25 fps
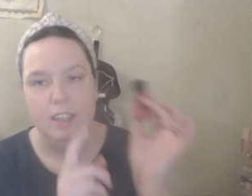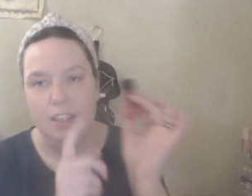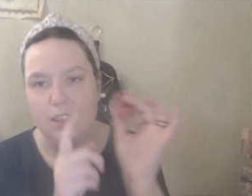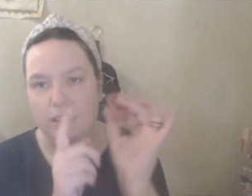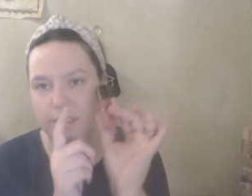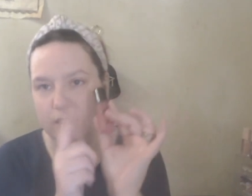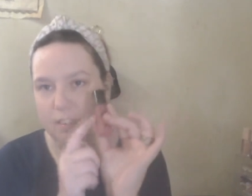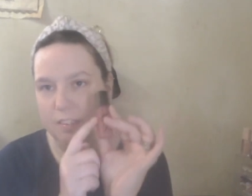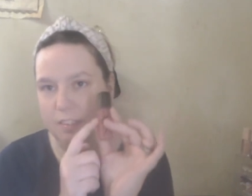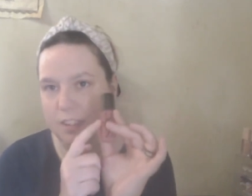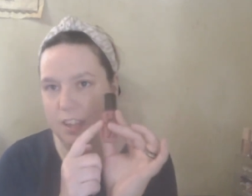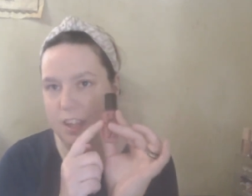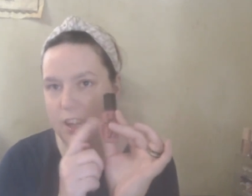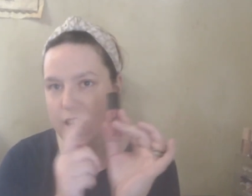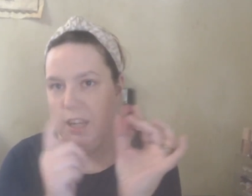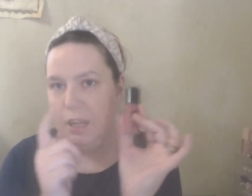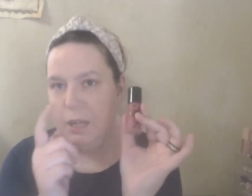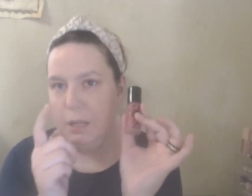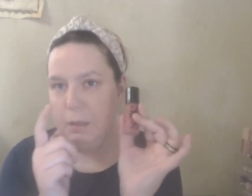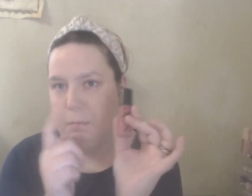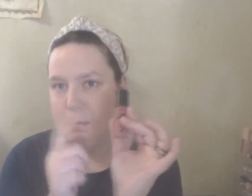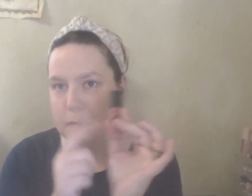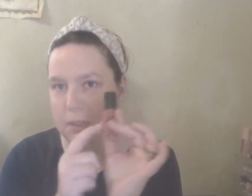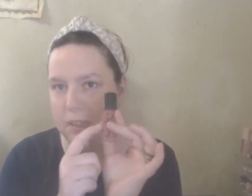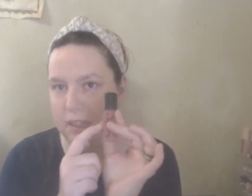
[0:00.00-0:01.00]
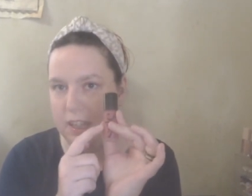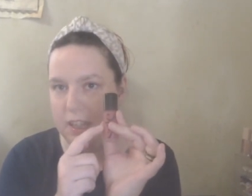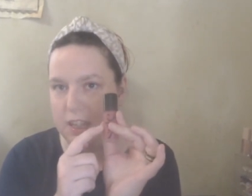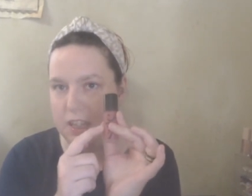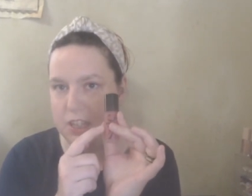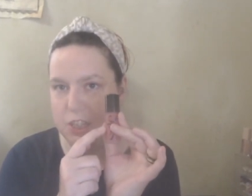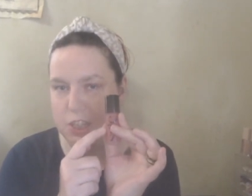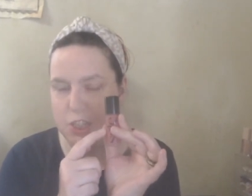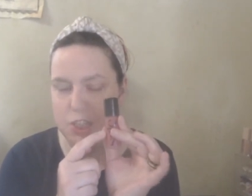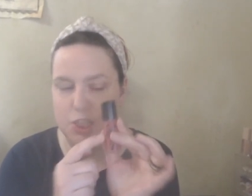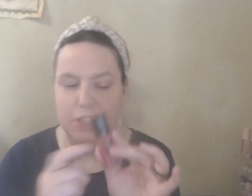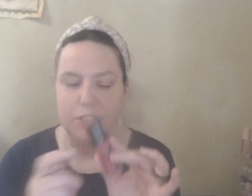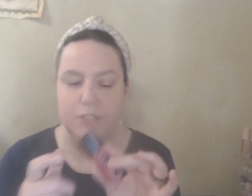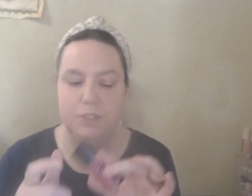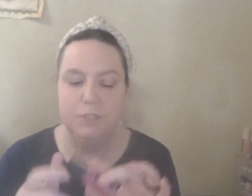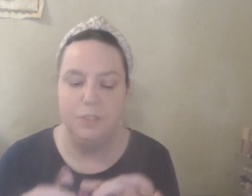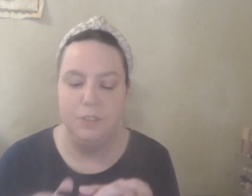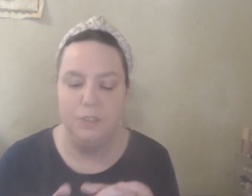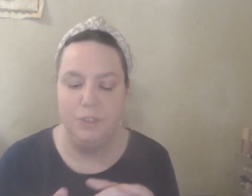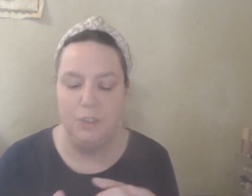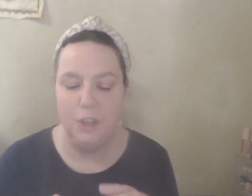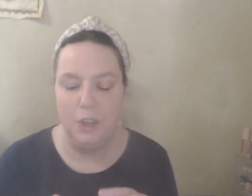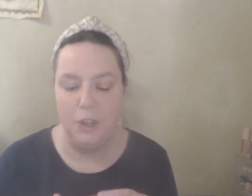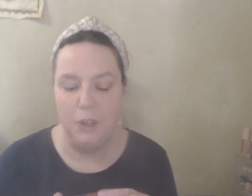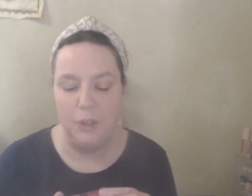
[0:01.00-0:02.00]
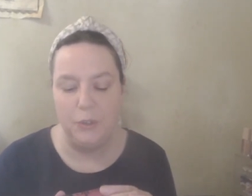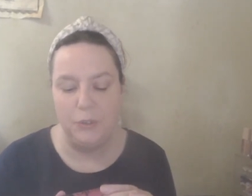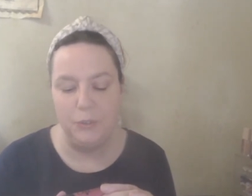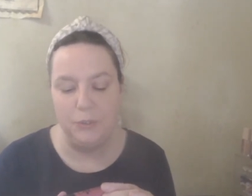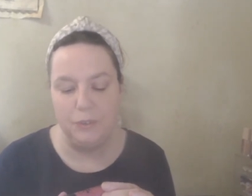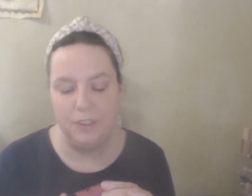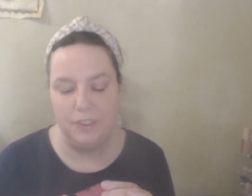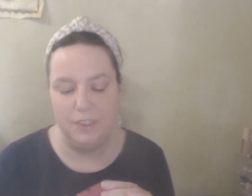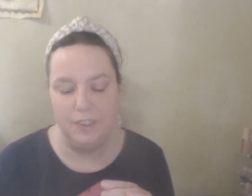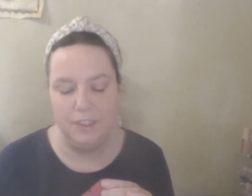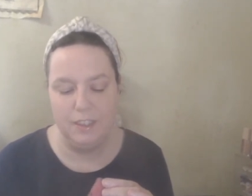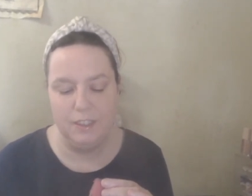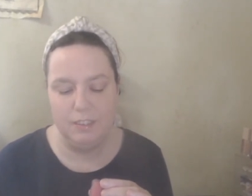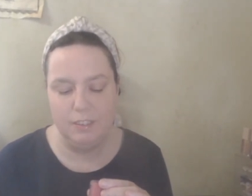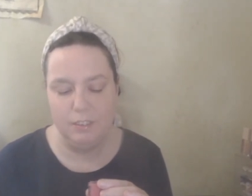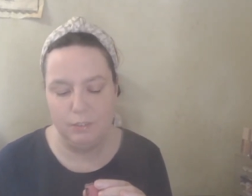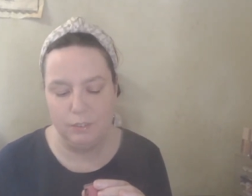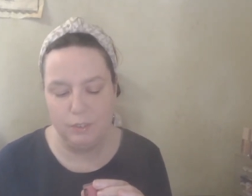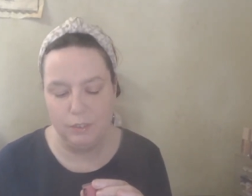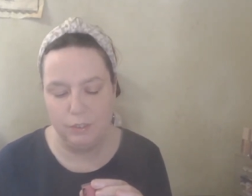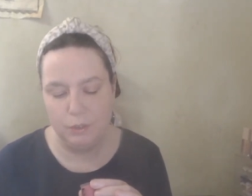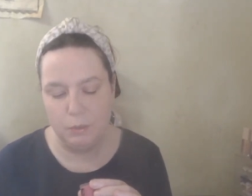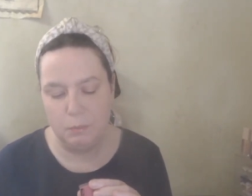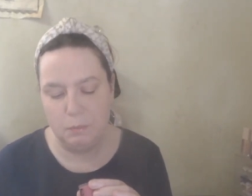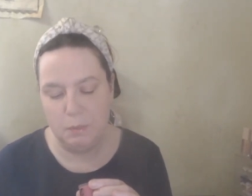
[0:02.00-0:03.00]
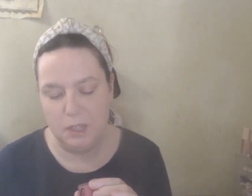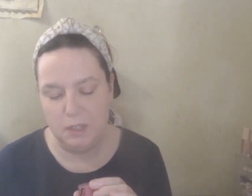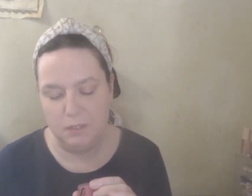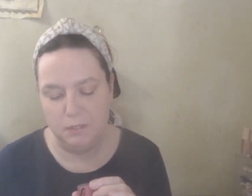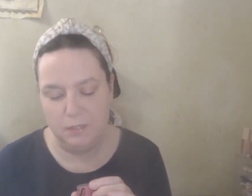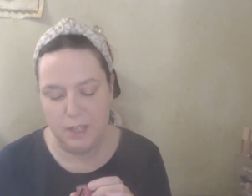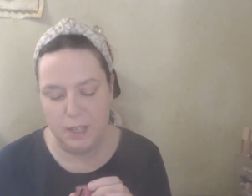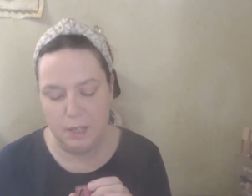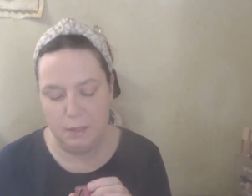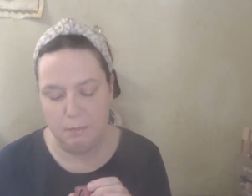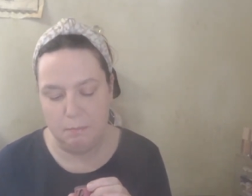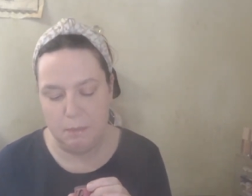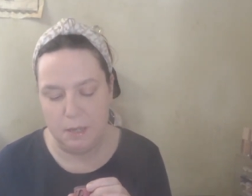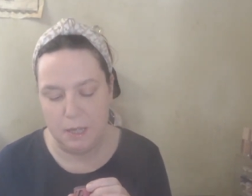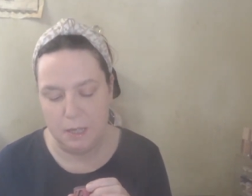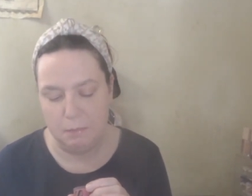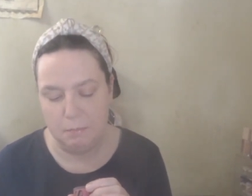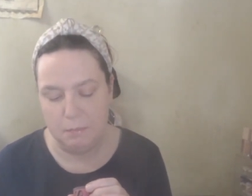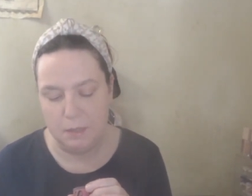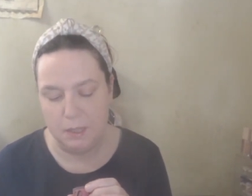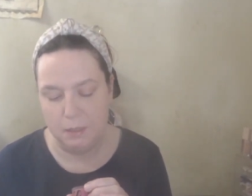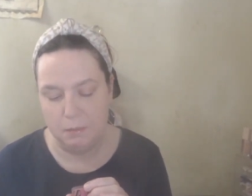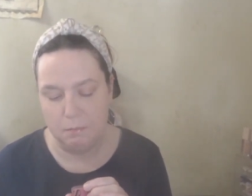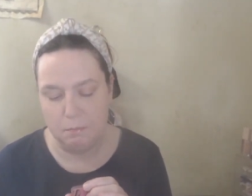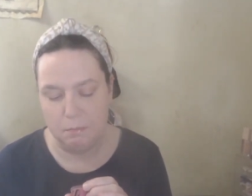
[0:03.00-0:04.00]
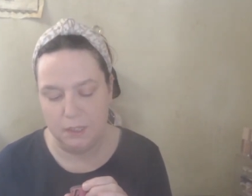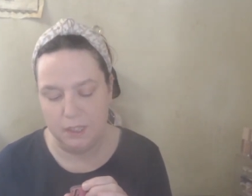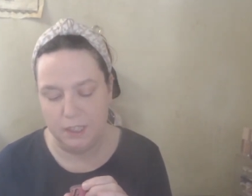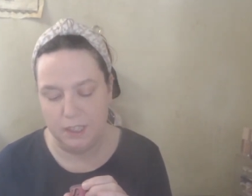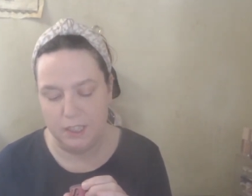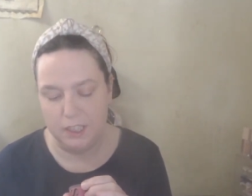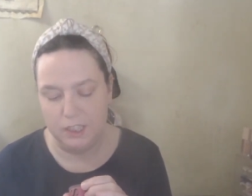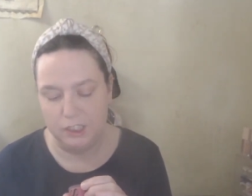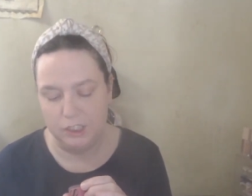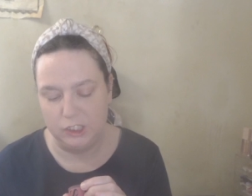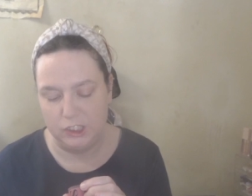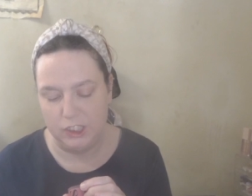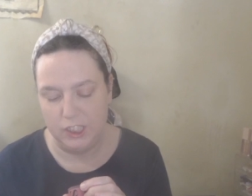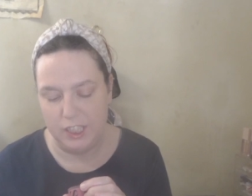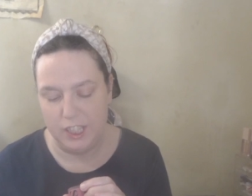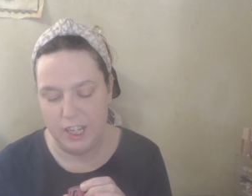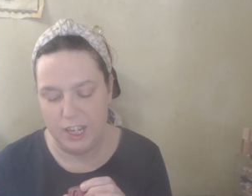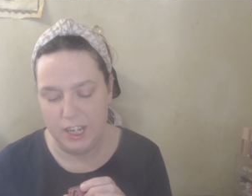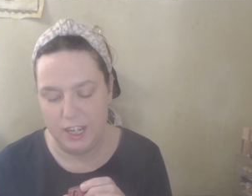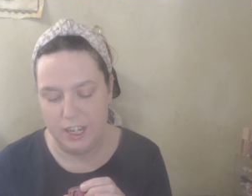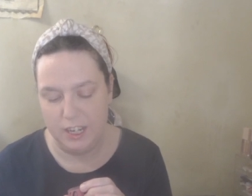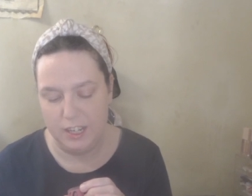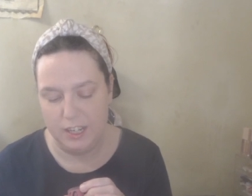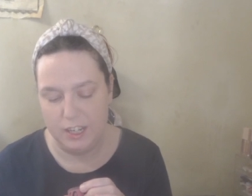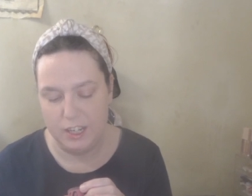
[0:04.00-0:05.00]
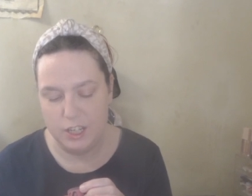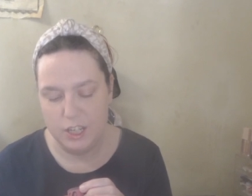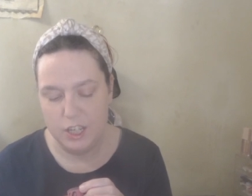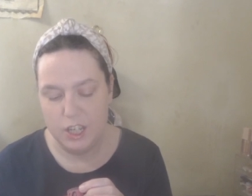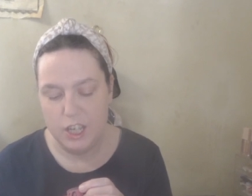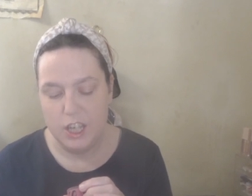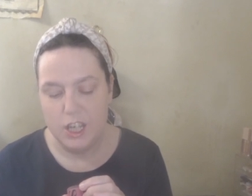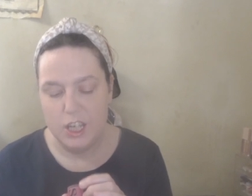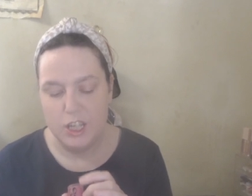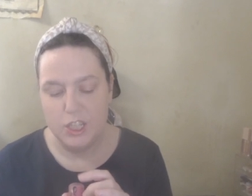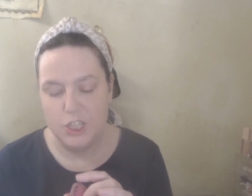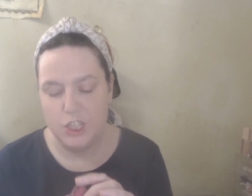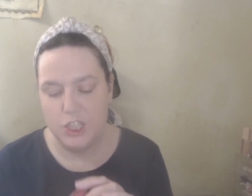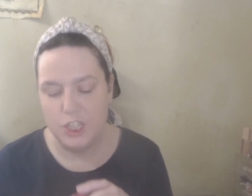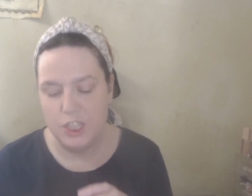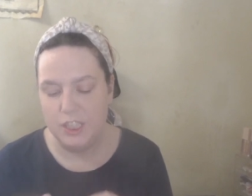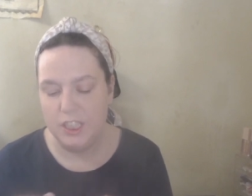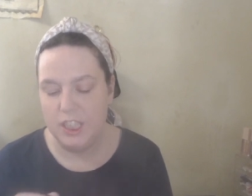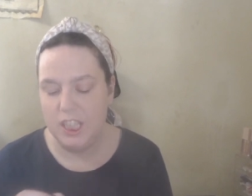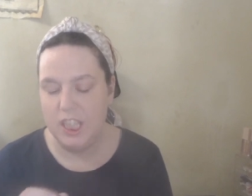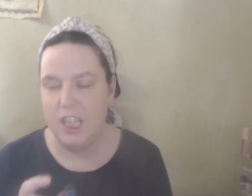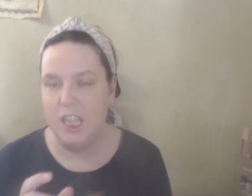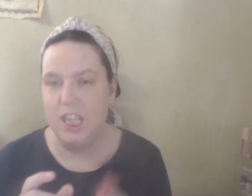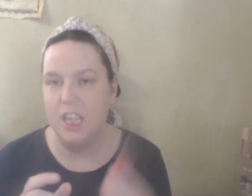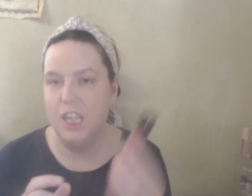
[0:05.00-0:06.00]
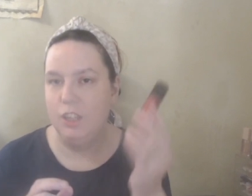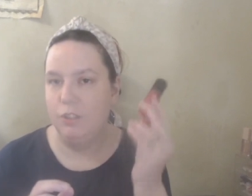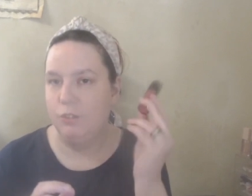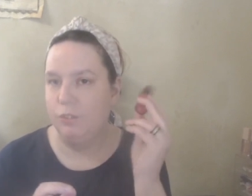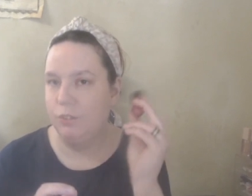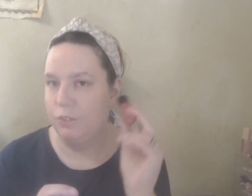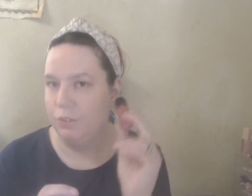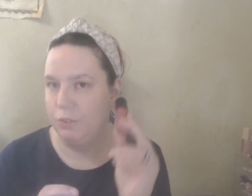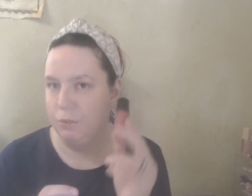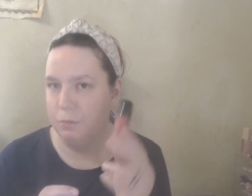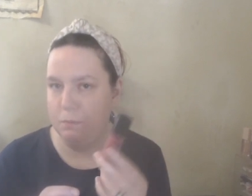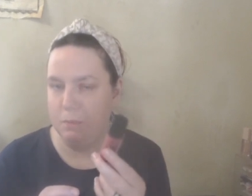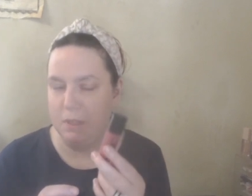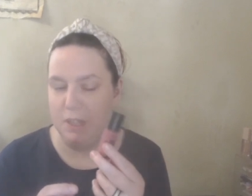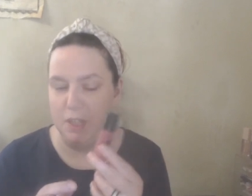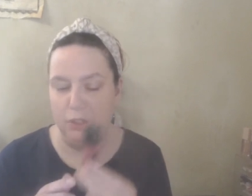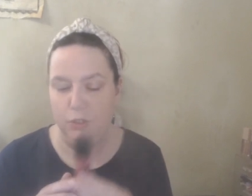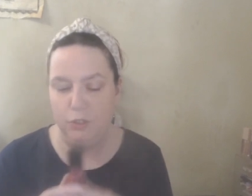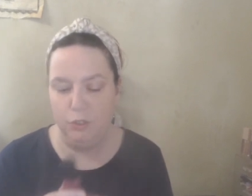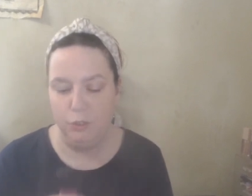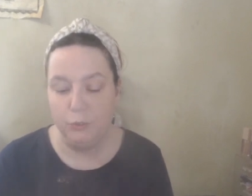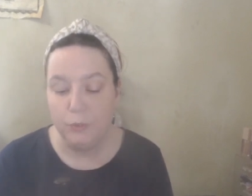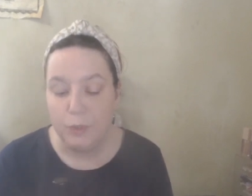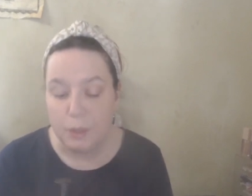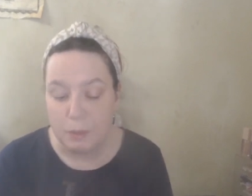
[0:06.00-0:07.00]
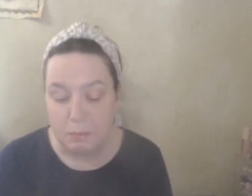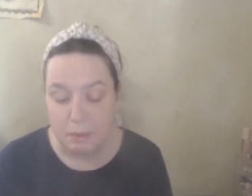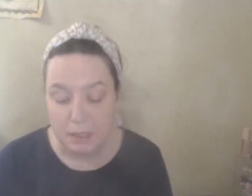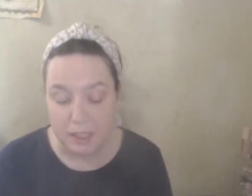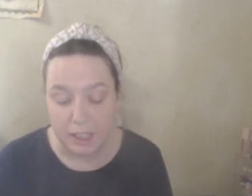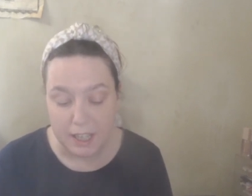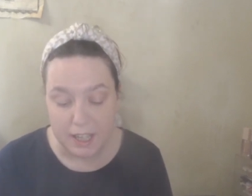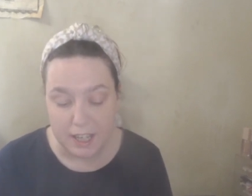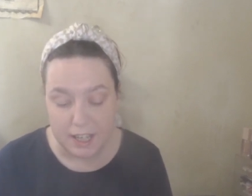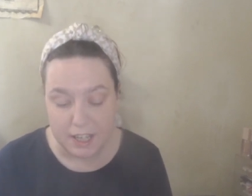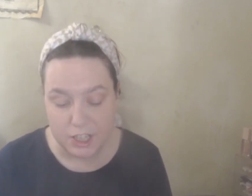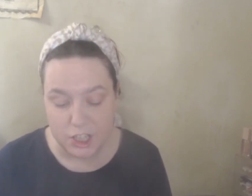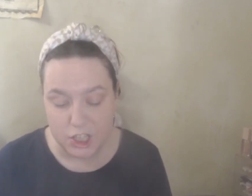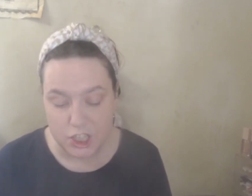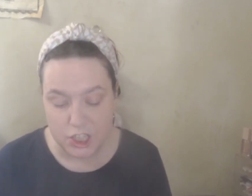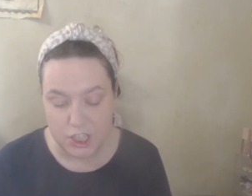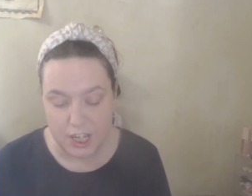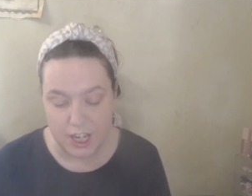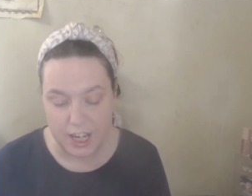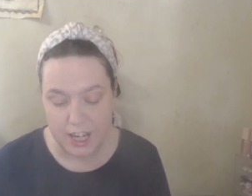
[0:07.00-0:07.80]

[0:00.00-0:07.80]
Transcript: Saie blush. So this is supposed to be a very pigment blush in chili. It's supposed to be a dewy blush.